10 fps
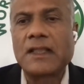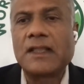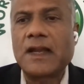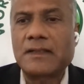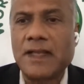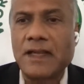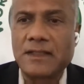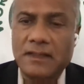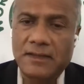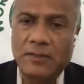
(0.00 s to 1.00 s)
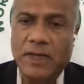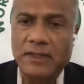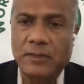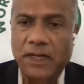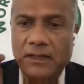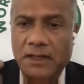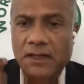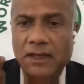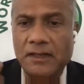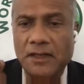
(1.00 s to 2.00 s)
That's digested by the
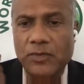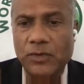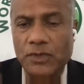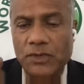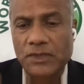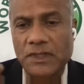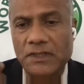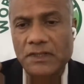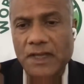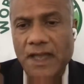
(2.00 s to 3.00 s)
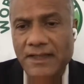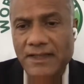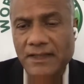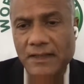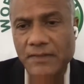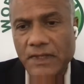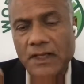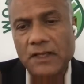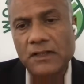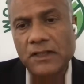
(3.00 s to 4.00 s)
bacteria that produces the acid,
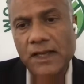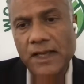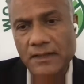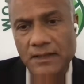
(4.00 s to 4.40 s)
the